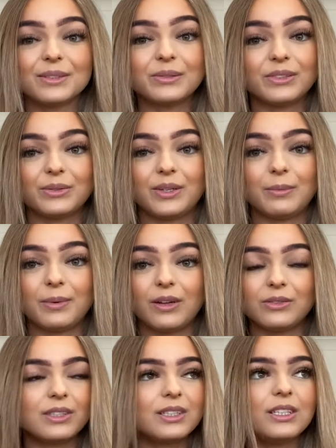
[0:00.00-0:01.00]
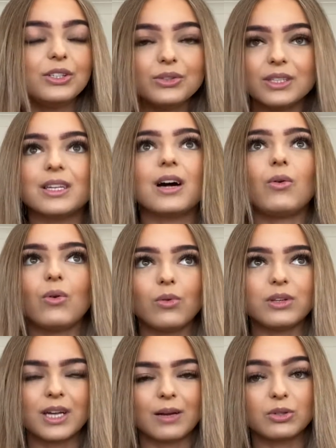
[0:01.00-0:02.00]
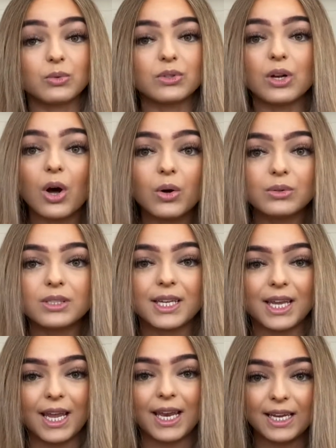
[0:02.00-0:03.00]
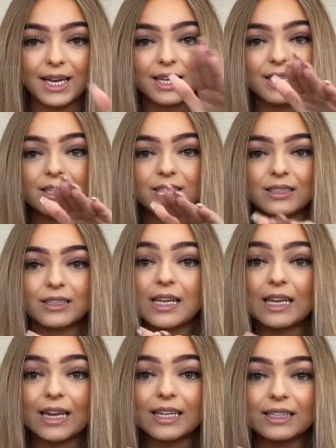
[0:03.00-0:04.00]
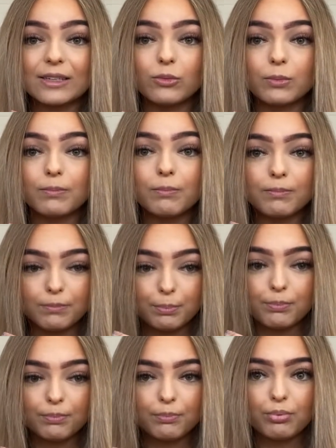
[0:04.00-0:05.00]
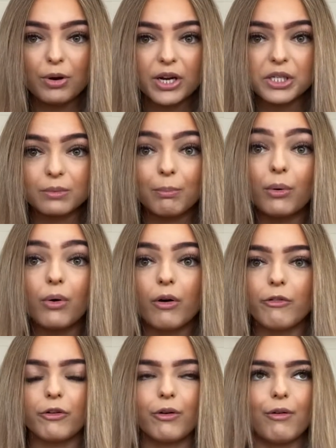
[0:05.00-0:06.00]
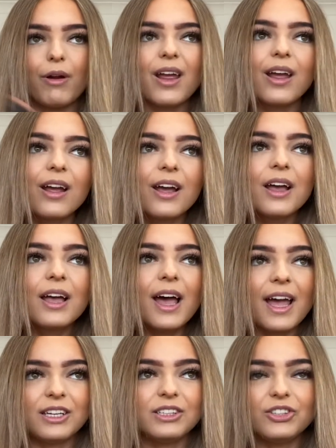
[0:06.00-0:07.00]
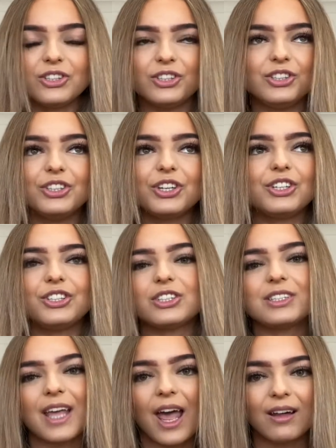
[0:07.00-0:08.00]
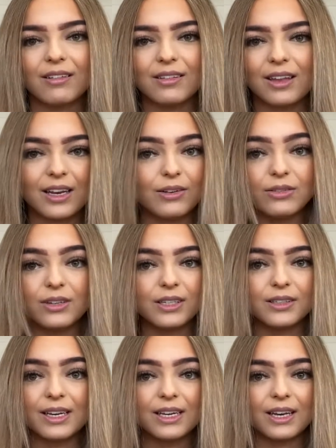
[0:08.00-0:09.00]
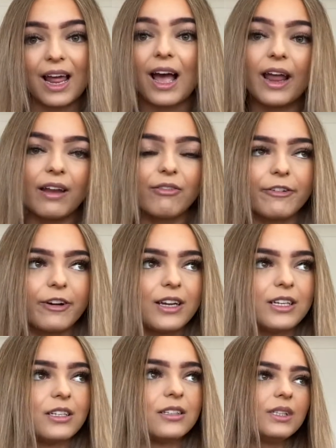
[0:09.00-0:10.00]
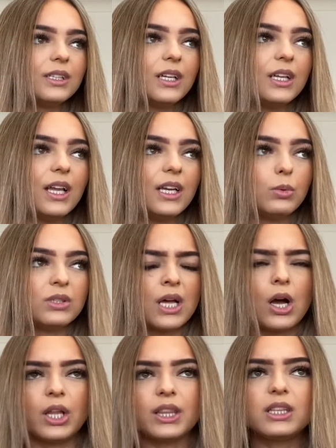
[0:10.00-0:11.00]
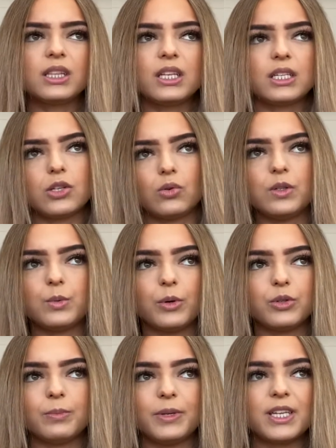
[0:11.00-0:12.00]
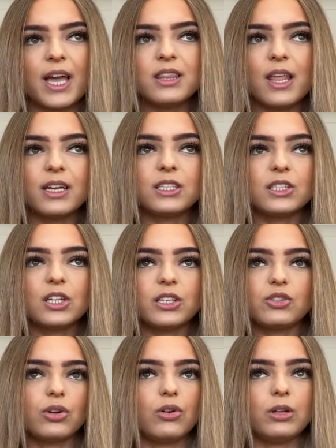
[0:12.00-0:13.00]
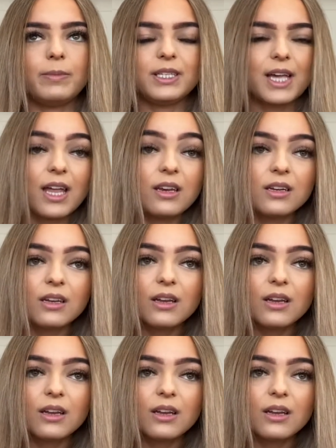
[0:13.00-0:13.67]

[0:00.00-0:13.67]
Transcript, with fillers: it was £20 because he uses that all the time because it was an old ticket and he had it in this like little precious book for it. And you could you could just tell that he, he'd had it for ages. And he was like, oh, it's only supposed to be 10 this, it should only be 10.